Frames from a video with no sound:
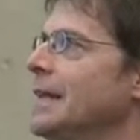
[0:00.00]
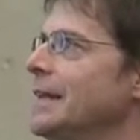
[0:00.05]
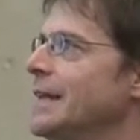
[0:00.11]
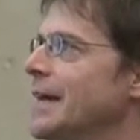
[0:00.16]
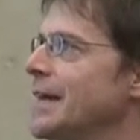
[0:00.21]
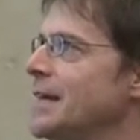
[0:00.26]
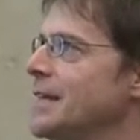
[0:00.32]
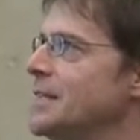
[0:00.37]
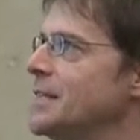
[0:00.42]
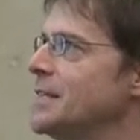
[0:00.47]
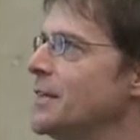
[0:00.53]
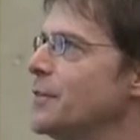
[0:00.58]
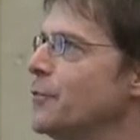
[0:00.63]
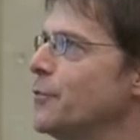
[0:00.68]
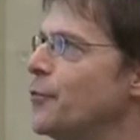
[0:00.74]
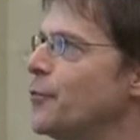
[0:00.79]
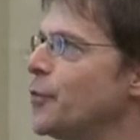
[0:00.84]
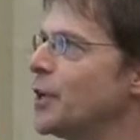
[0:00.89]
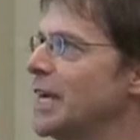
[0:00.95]
There is a
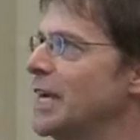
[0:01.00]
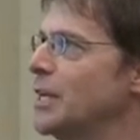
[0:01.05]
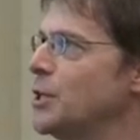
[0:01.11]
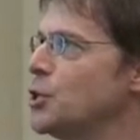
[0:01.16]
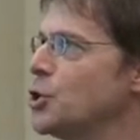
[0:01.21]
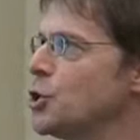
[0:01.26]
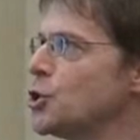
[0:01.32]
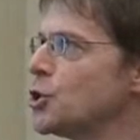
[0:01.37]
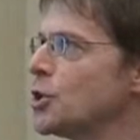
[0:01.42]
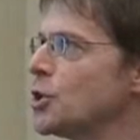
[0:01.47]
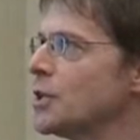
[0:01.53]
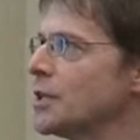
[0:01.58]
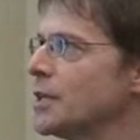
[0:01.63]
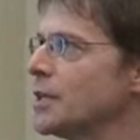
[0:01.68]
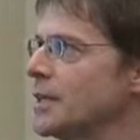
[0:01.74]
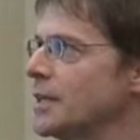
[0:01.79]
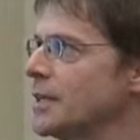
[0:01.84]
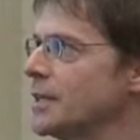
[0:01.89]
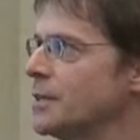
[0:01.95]
French
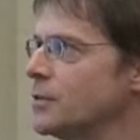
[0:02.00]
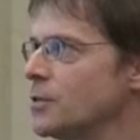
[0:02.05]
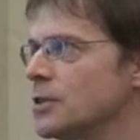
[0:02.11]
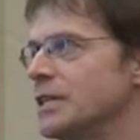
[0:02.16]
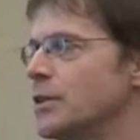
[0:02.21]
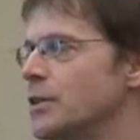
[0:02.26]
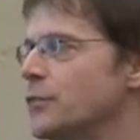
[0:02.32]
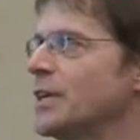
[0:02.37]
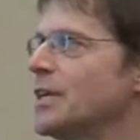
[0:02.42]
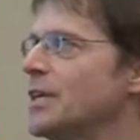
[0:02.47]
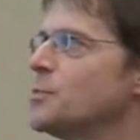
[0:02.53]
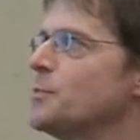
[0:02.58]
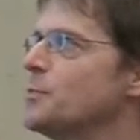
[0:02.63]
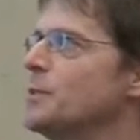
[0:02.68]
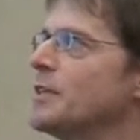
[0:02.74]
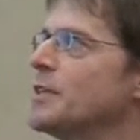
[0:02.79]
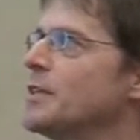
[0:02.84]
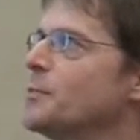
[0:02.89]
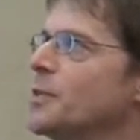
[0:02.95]
uh, in the
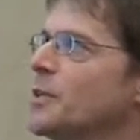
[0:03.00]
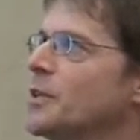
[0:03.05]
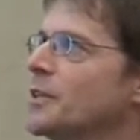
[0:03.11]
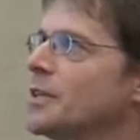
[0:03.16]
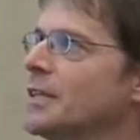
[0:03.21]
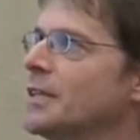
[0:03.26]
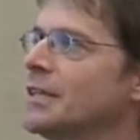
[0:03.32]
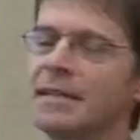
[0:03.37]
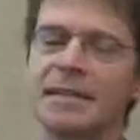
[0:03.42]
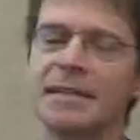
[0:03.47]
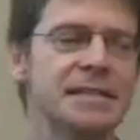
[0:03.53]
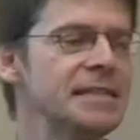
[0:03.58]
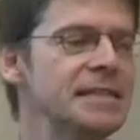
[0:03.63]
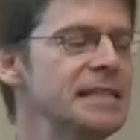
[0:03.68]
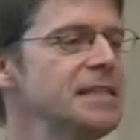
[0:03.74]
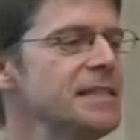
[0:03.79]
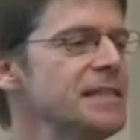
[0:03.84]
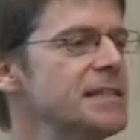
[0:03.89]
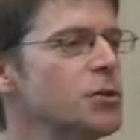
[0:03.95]
French-speaking part, a
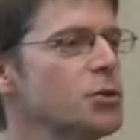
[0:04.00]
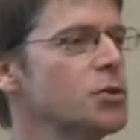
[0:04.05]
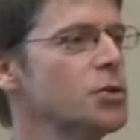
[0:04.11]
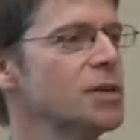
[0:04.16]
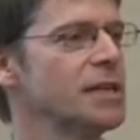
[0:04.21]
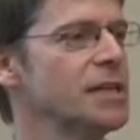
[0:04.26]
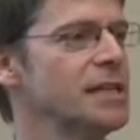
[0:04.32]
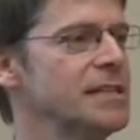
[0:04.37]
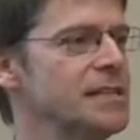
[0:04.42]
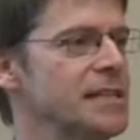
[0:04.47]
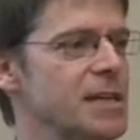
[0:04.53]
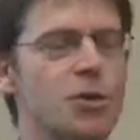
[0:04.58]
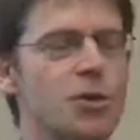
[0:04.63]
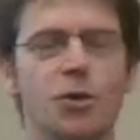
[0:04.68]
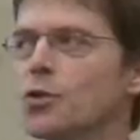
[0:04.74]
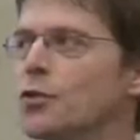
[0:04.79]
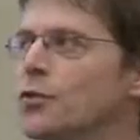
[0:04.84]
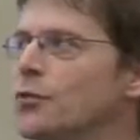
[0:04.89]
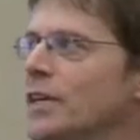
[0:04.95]
sister
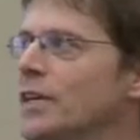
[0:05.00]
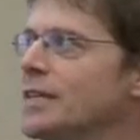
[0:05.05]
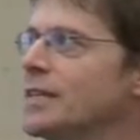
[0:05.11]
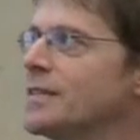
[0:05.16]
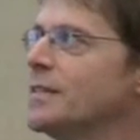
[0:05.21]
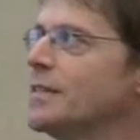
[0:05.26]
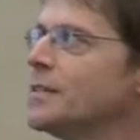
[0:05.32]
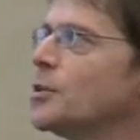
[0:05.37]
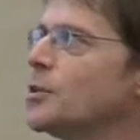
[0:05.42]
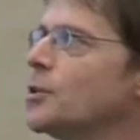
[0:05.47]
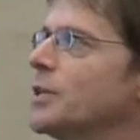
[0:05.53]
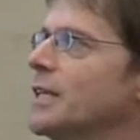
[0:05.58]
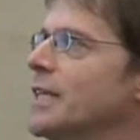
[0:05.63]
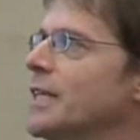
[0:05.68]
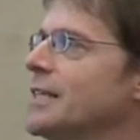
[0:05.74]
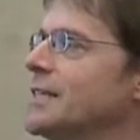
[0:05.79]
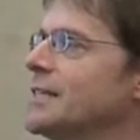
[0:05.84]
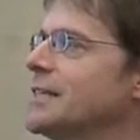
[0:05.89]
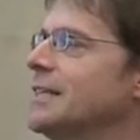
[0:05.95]
organization of Exit called
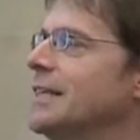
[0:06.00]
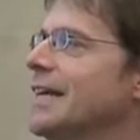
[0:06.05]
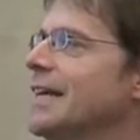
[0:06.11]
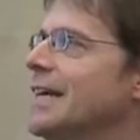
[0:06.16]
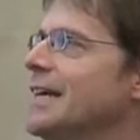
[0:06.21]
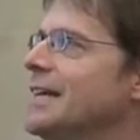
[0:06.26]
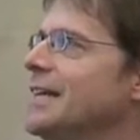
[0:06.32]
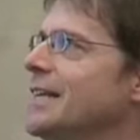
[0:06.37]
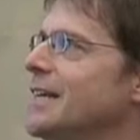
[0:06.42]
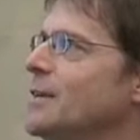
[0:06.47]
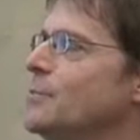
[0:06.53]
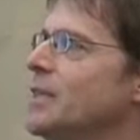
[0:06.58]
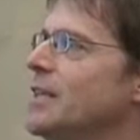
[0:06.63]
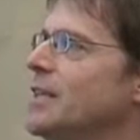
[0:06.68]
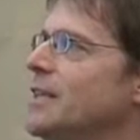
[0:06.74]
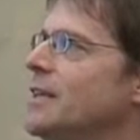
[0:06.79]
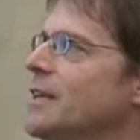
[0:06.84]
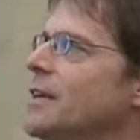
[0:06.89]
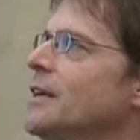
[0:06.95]
Exit
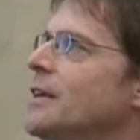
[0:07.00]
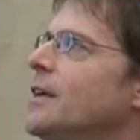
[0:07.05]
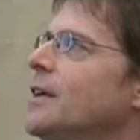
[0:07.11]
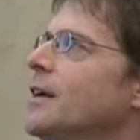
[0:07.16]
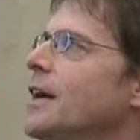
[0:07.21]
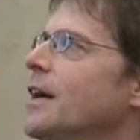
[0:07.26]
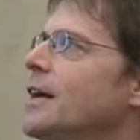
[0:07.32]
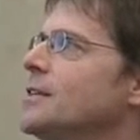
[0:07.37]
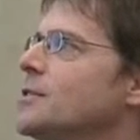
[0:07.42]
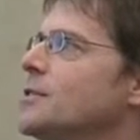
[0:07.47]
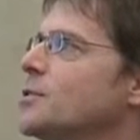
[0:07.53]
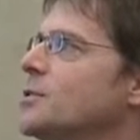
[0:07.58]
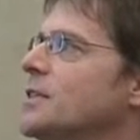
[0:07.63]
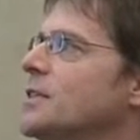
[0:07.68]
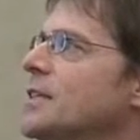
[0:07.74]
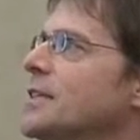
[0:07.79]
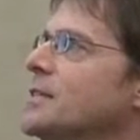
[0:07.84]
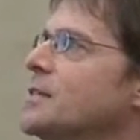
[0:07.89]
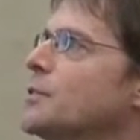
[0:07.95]
ADMD,
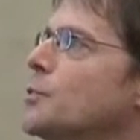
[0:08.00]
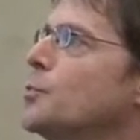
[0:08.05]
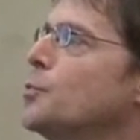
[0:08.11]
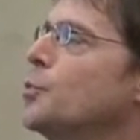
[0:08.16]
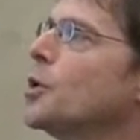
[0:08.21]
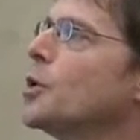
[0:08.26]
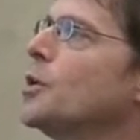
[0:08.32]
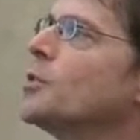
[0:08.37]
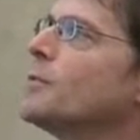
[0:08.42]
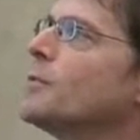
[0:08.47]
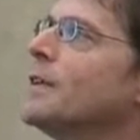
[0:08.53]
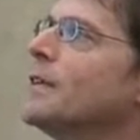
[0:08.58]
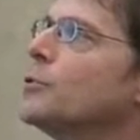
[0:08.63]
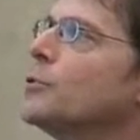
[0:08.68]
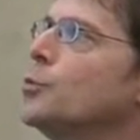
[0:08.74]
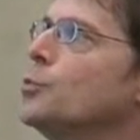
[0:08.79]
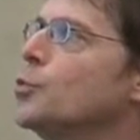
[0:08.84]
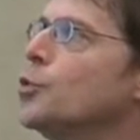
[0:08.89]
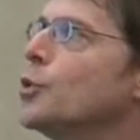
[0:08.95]
Association pour le droit
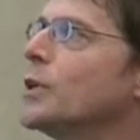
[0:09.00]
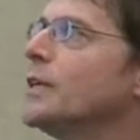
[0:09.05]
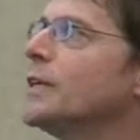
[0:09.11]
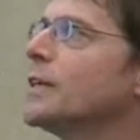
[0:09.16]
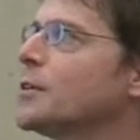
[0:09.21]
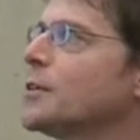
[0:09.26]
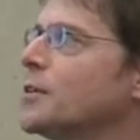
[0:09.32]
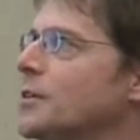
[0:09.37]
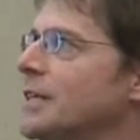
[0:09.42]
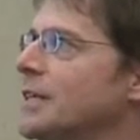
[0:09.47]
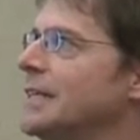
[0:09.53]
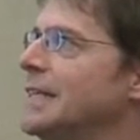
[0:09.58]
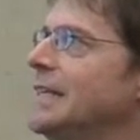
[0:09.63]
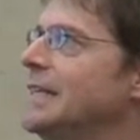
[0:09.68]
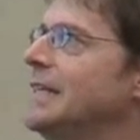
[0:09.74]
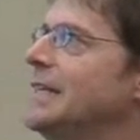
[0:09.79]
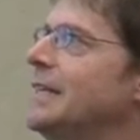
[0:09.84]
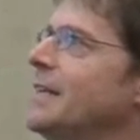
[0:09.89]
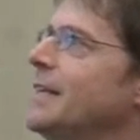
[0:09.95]
de mourir dans la
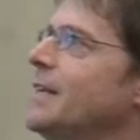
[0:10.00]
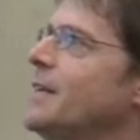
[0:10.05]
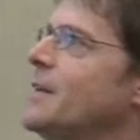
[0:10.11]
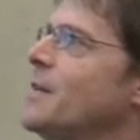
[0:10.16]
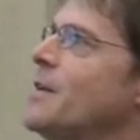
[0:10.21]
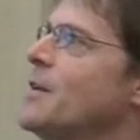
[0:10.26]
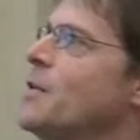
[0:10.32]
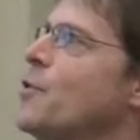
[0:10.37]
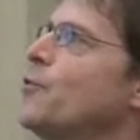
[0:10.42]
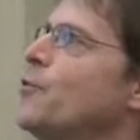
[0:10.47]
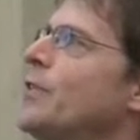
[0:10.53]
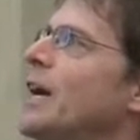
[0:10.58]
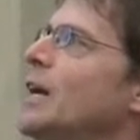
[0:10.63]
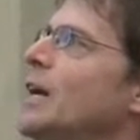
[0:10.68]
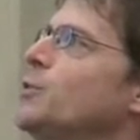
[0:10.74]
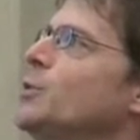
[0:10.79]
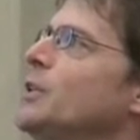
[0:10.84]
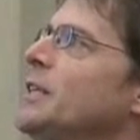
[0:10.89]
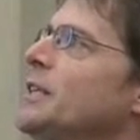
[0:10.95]
dignité,
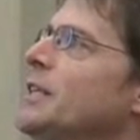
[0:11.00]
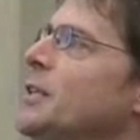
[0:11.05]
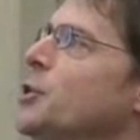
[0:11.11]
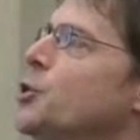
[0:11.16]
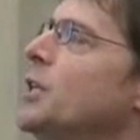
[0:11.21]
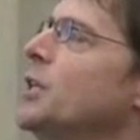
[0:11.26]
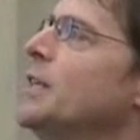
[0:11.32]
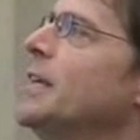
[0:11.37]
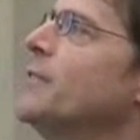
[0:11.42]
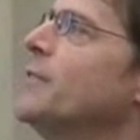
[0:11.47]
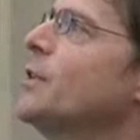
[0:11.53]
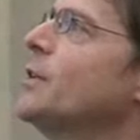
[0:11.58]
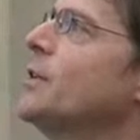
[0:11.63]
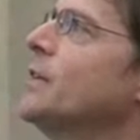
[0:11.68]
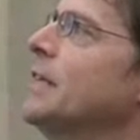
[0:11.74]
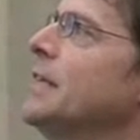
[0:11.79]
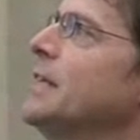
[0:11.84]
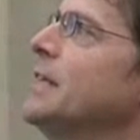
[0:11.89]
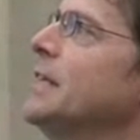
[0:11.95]
founded in
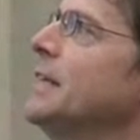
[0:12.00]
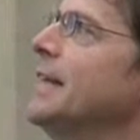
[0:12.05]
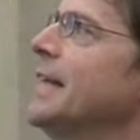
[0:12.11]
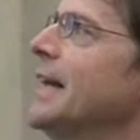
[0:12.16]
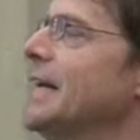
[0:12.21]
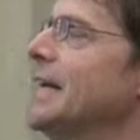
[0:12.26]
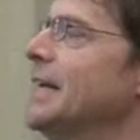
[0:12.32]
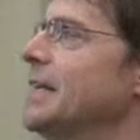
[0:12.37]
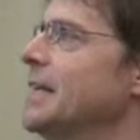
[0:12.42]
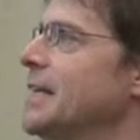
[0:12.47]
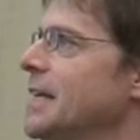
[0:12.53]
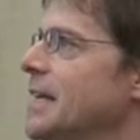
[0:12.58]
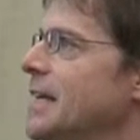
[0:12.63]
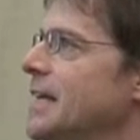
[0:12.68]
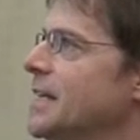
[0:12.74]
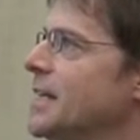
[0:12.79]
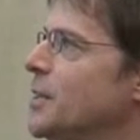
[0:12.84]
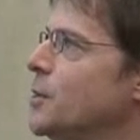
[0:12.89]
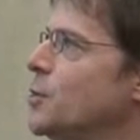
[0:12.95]
Geneva in
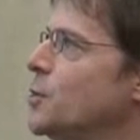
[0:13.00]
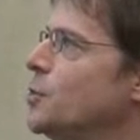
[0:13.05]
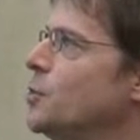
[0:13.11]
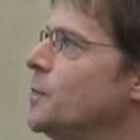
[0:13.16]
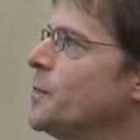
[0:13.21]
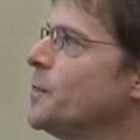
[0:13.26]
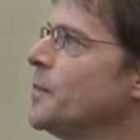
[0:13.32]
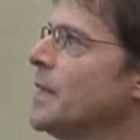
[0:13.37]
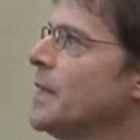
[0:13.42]
1982.